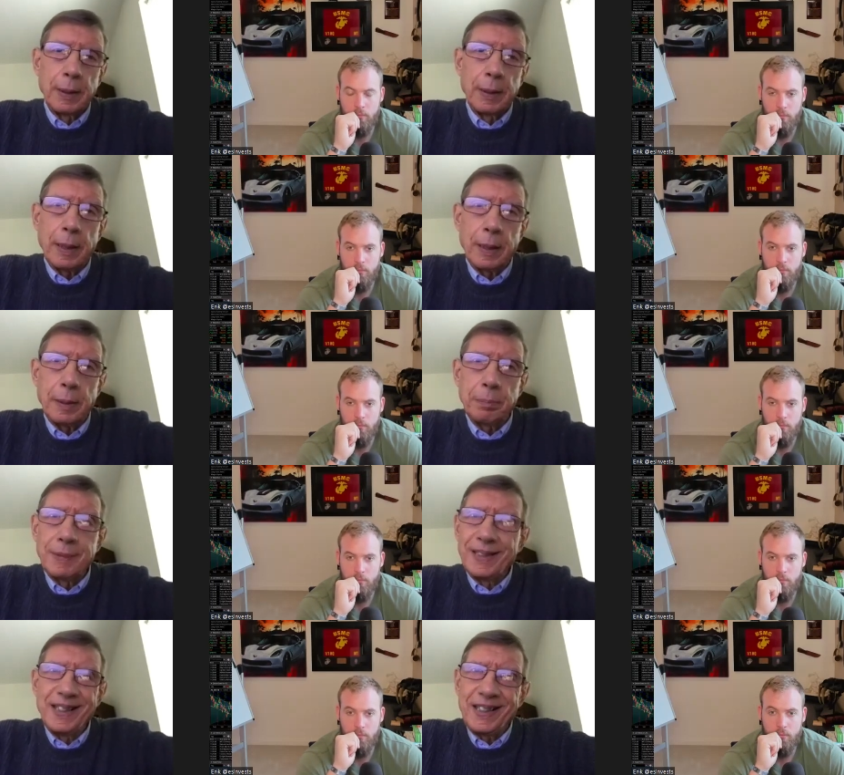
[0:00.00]
Speaker 1: um,
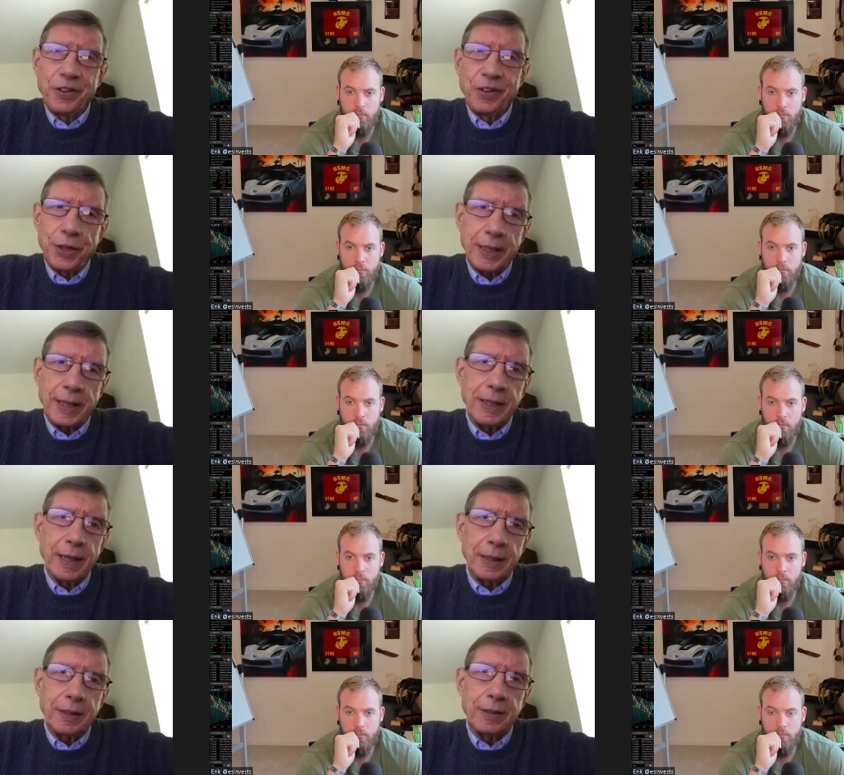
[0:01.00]
you know, thinking
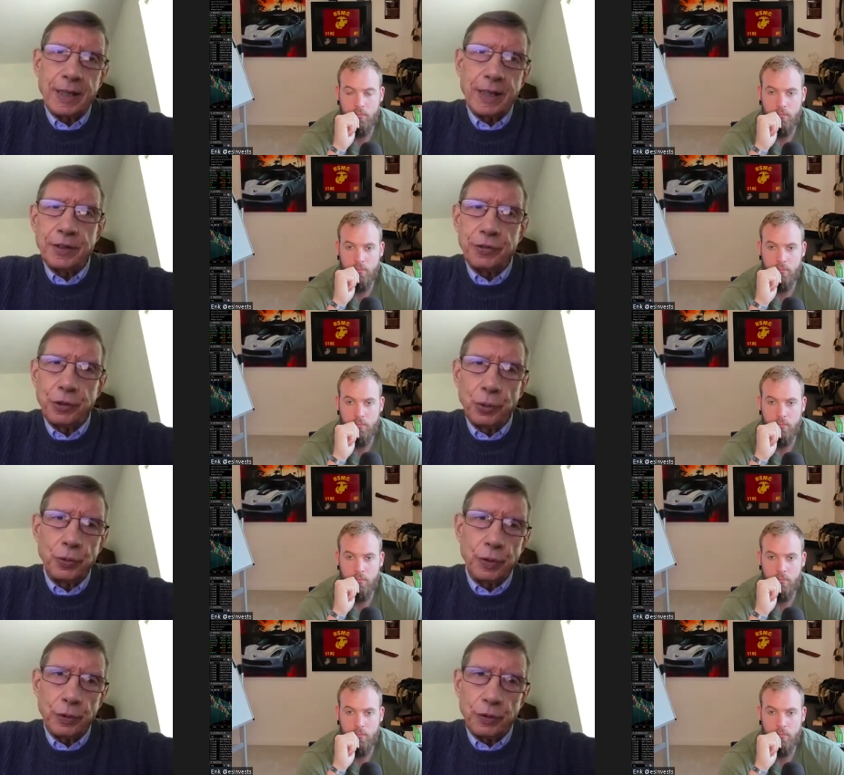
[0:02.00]
that today's
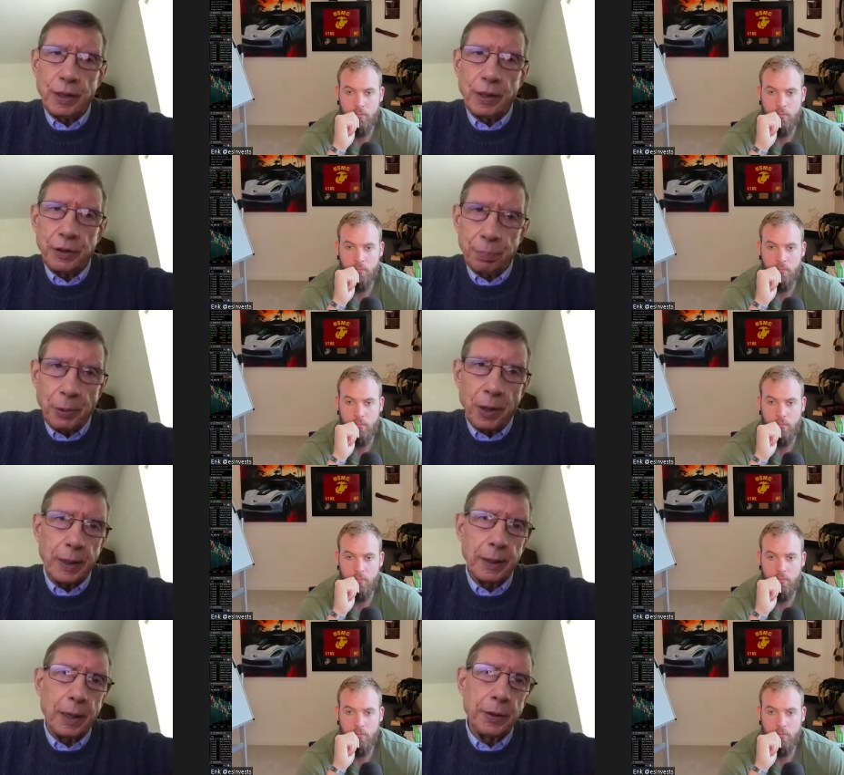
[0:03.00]
news is today's
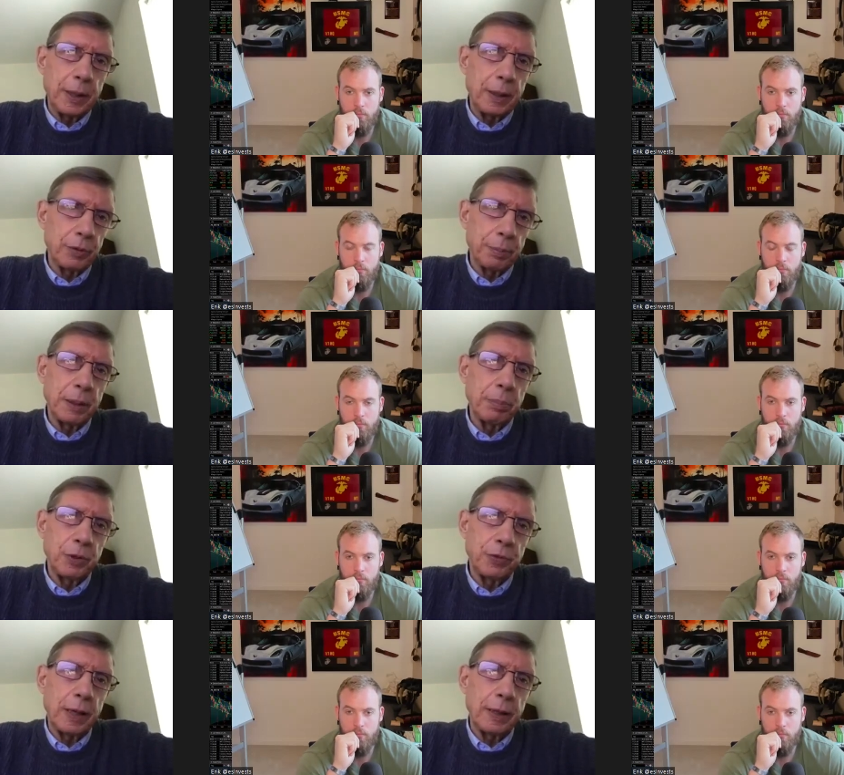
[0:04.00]
market, I think, is a big
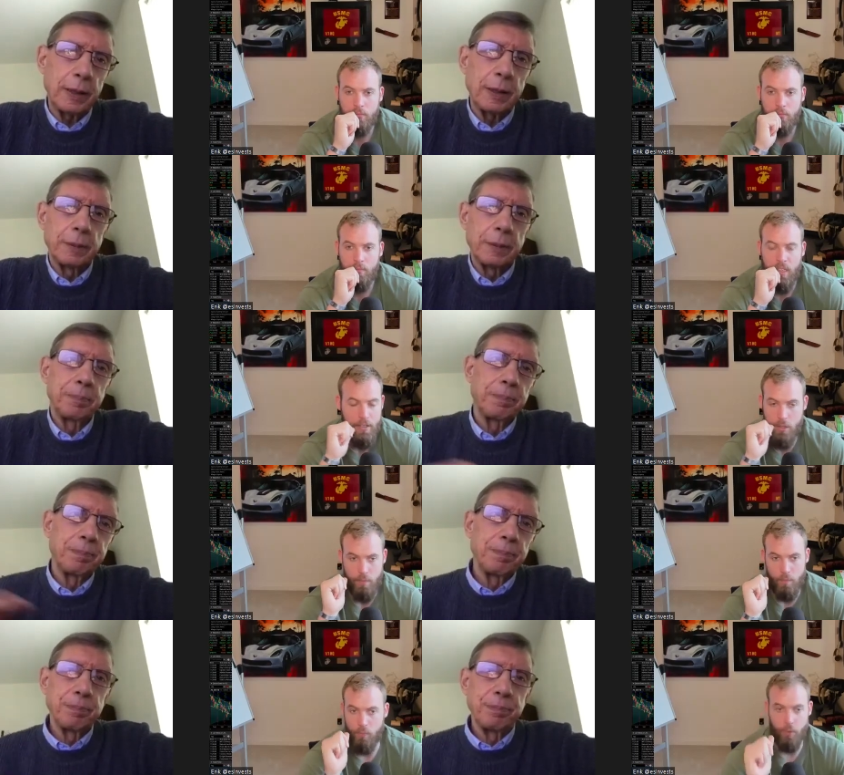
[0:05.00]
mistake.
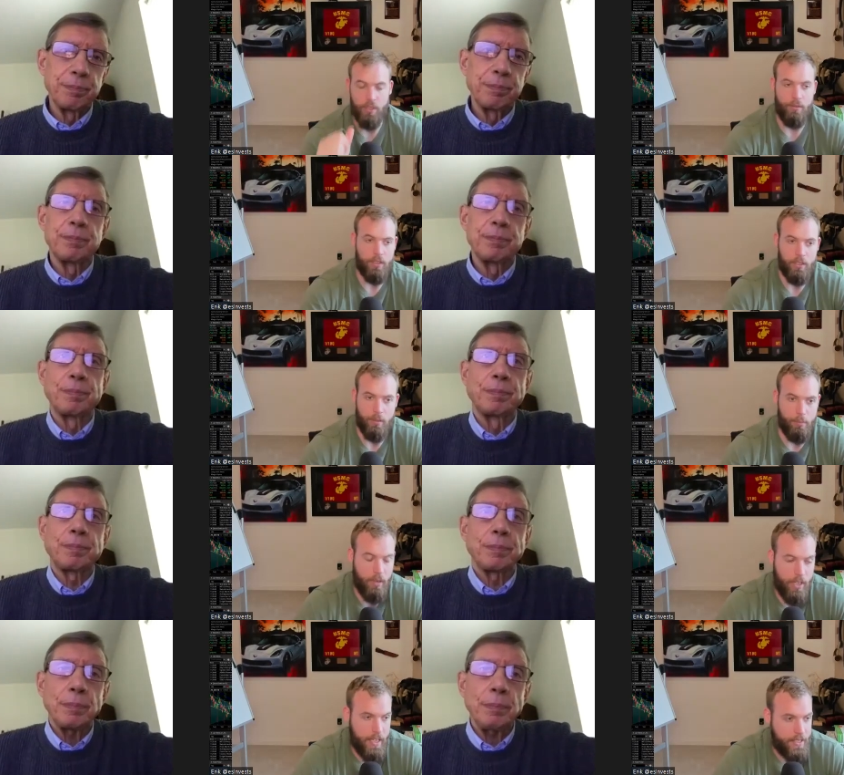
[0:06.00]
Speaker 2: It's a really, really
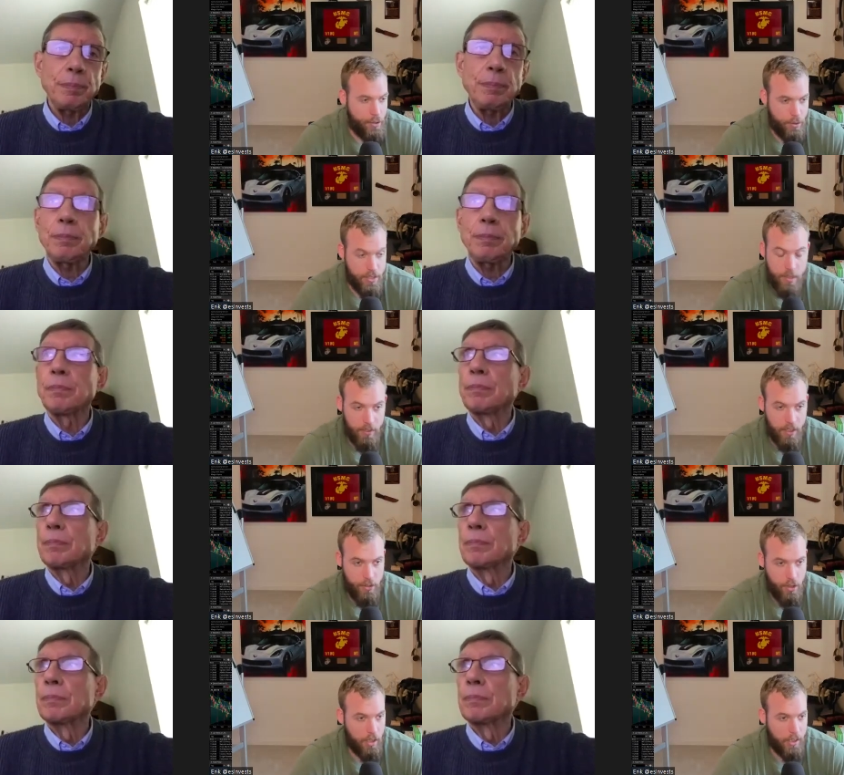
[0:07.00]
good point. It's actually
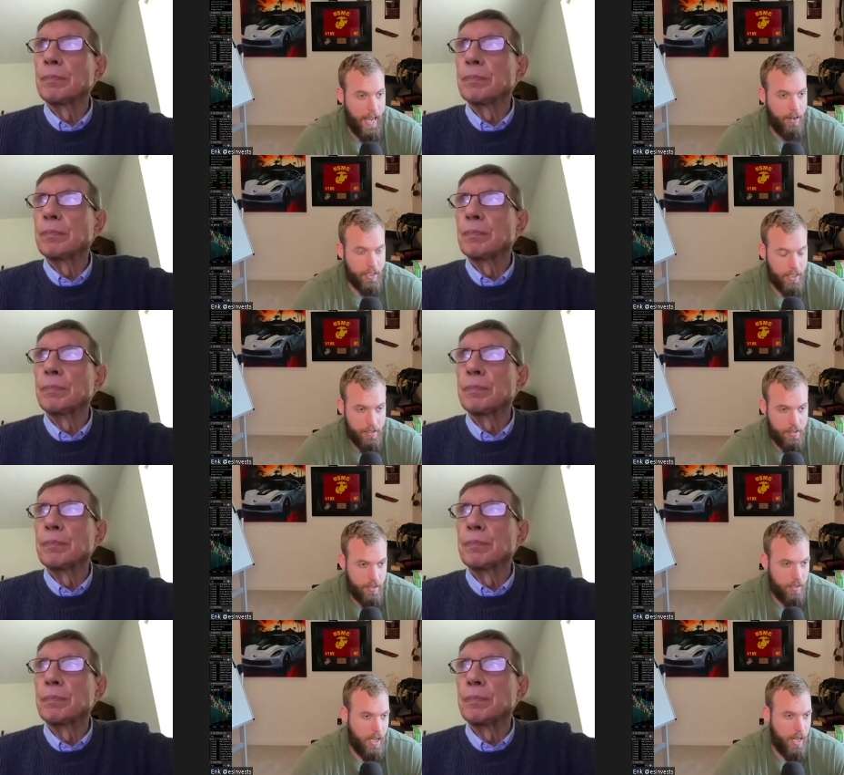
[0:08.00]
something I talk out
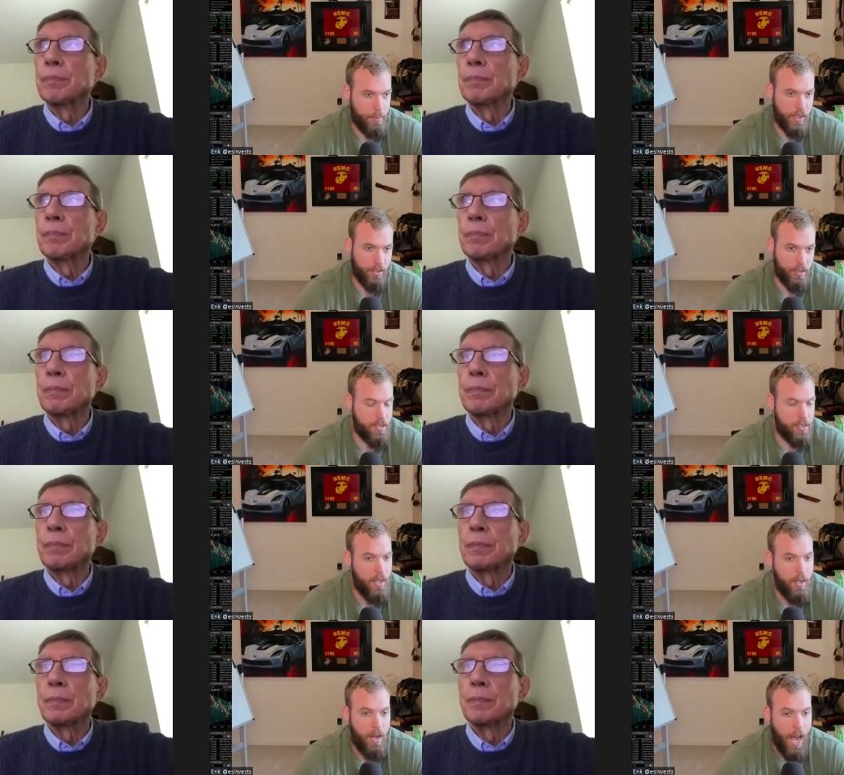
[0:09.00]
against a lot
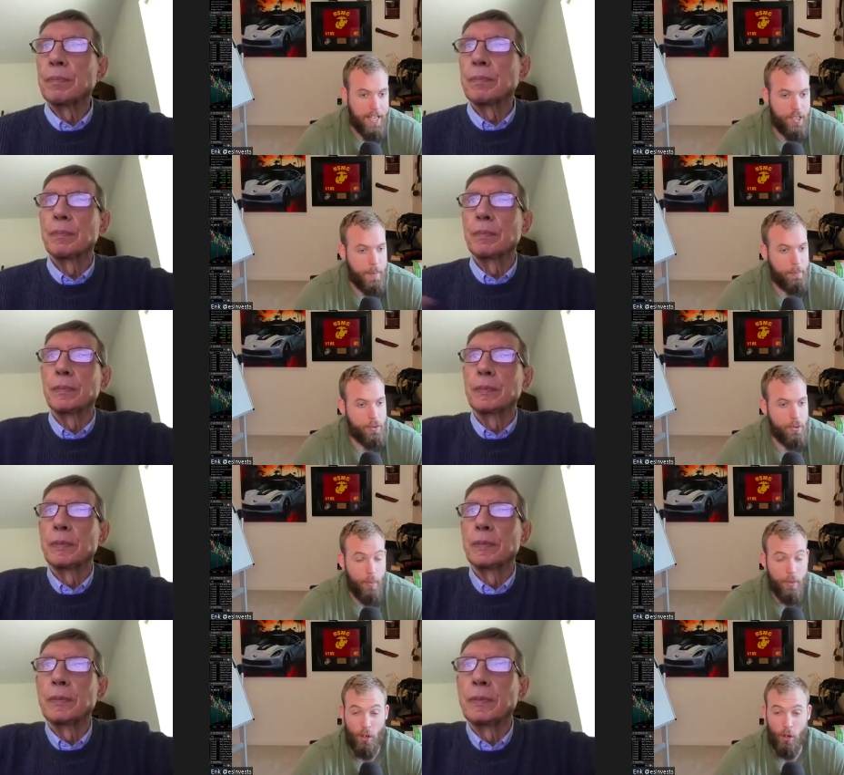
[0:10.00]
because I see
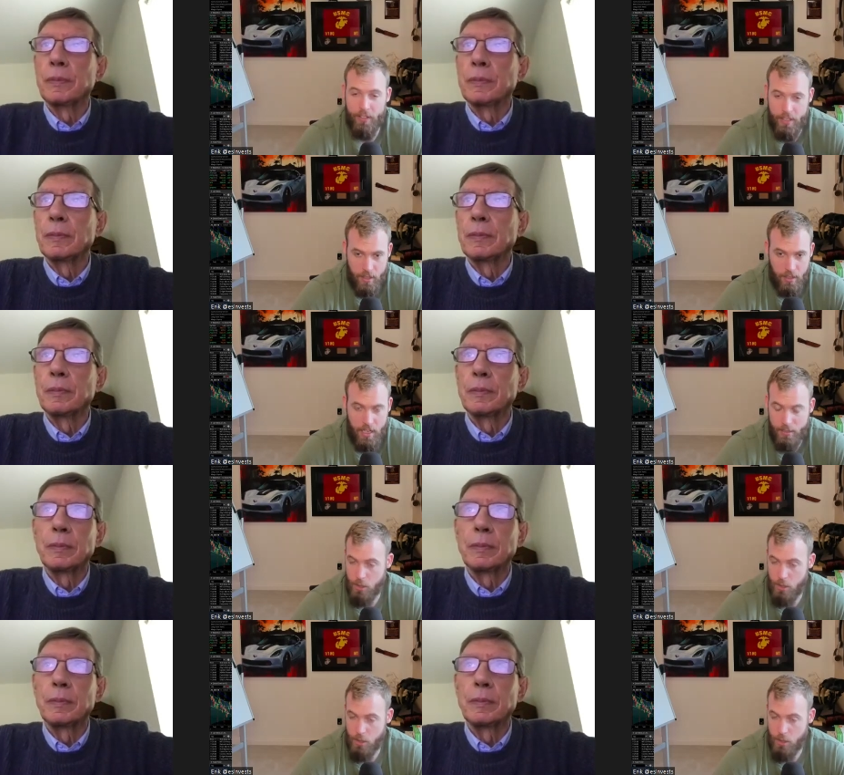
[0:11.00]
people do that with earnings a